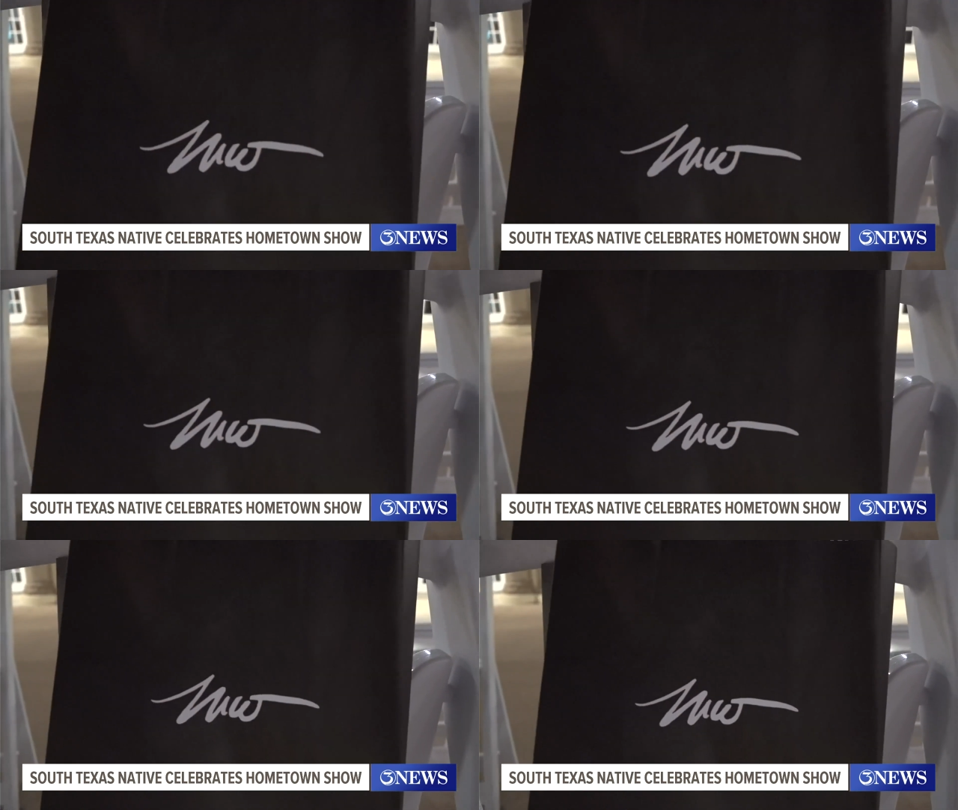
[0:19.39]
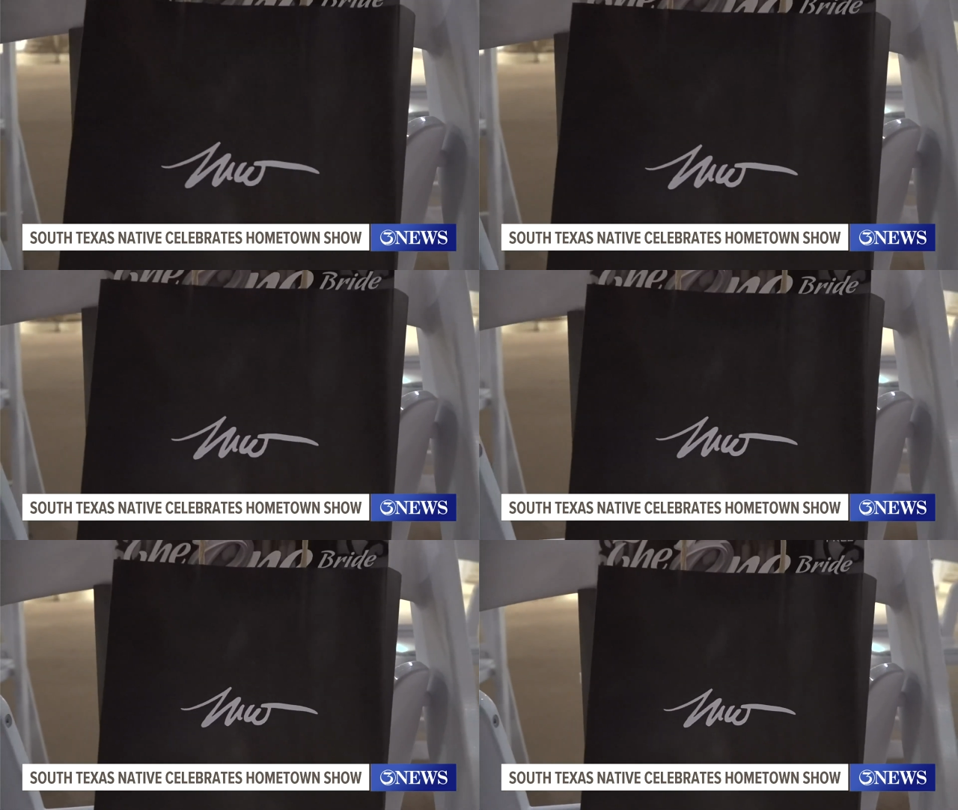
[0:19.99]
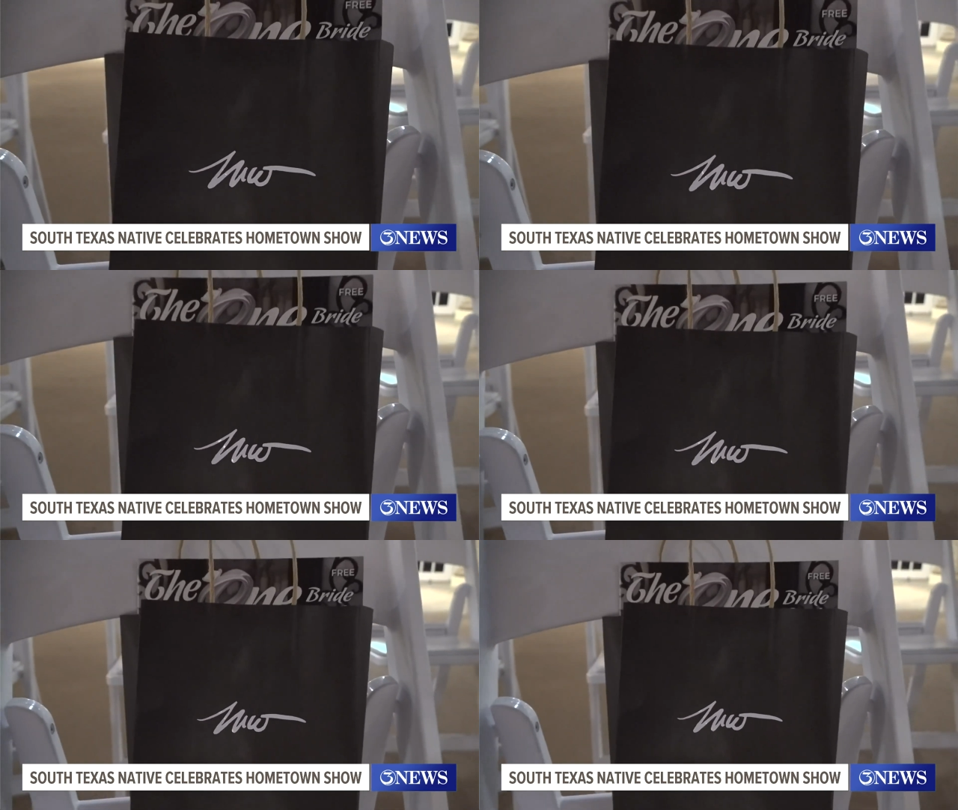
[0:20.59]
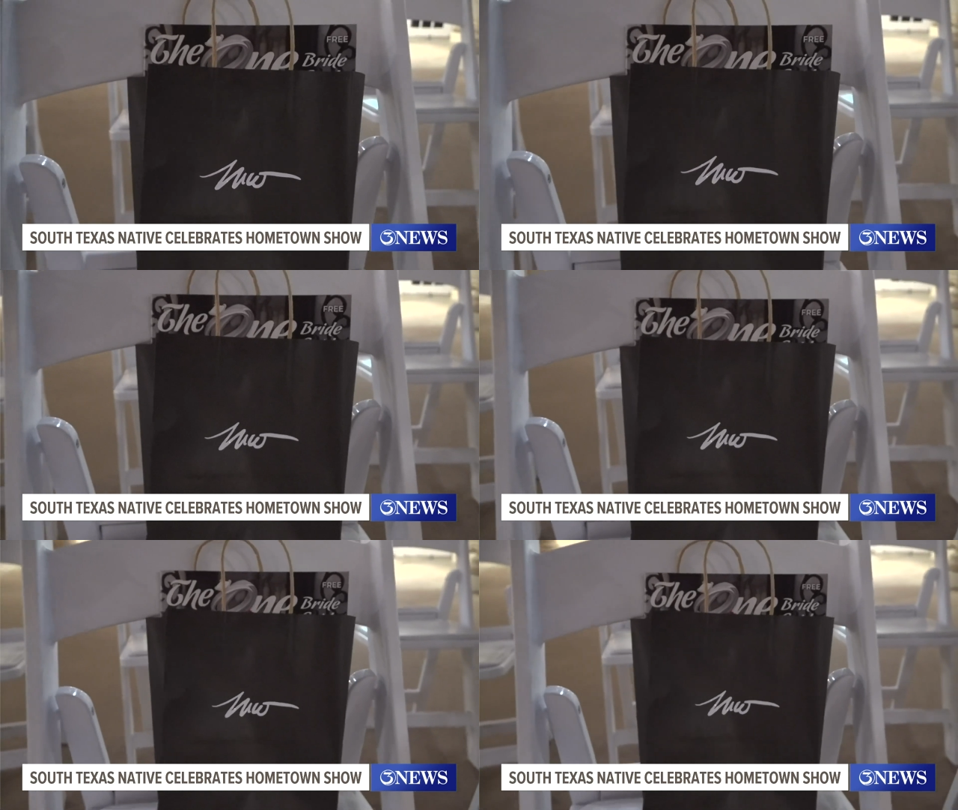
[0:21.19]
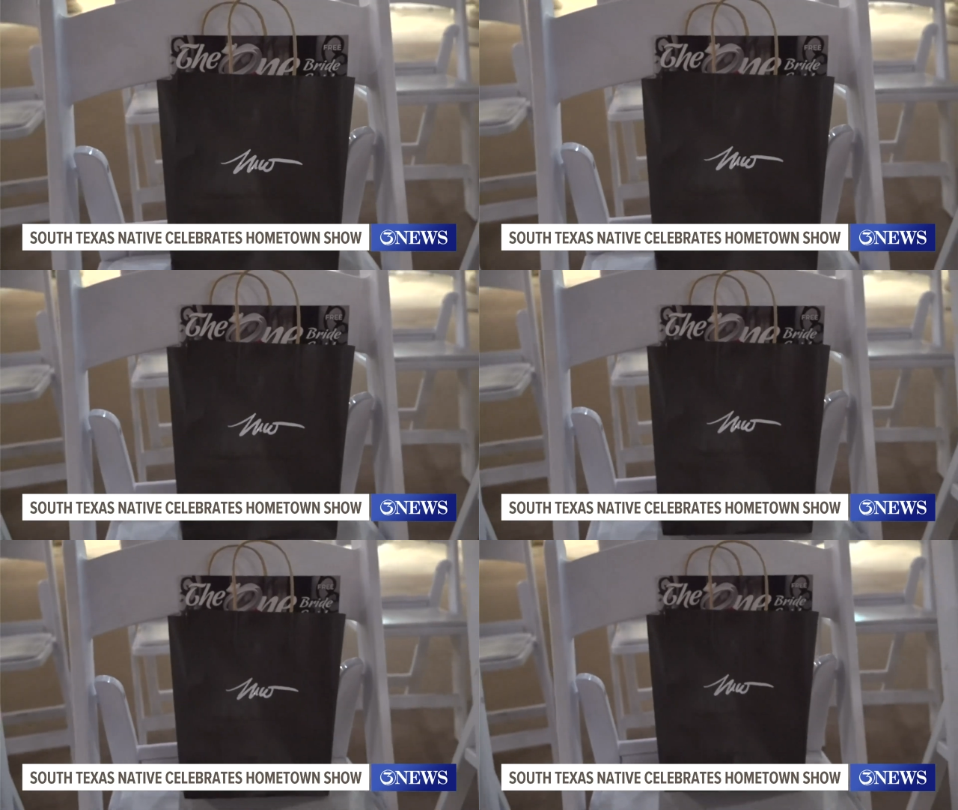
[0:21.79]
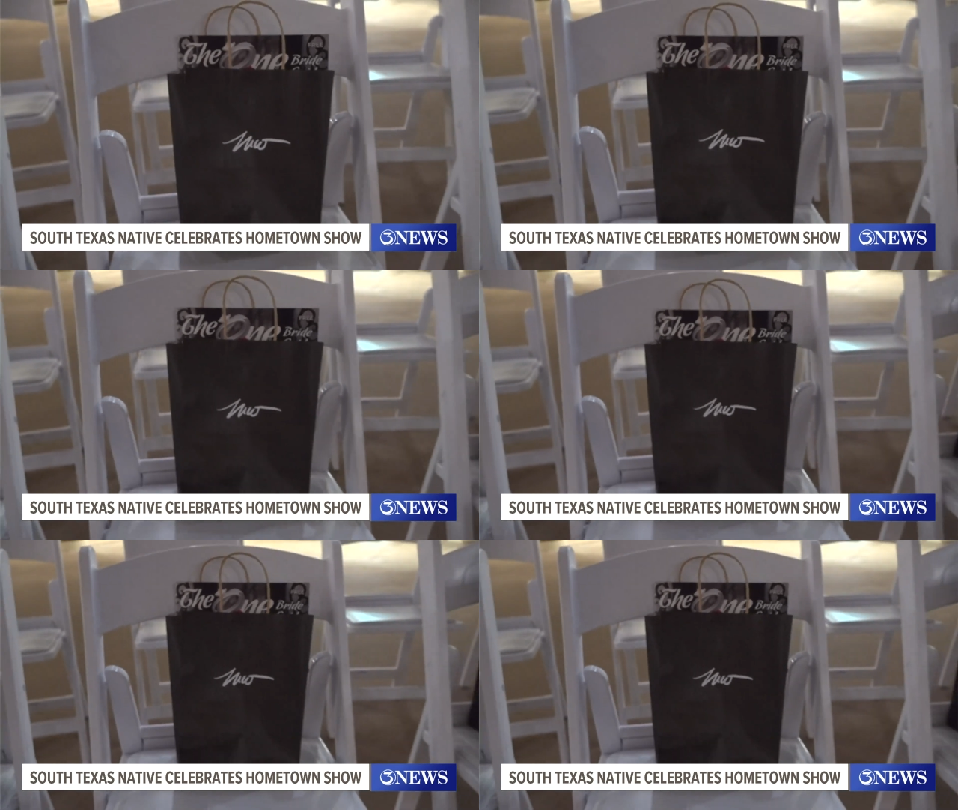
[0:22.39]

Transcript: No face is visible, so there are no lips to read.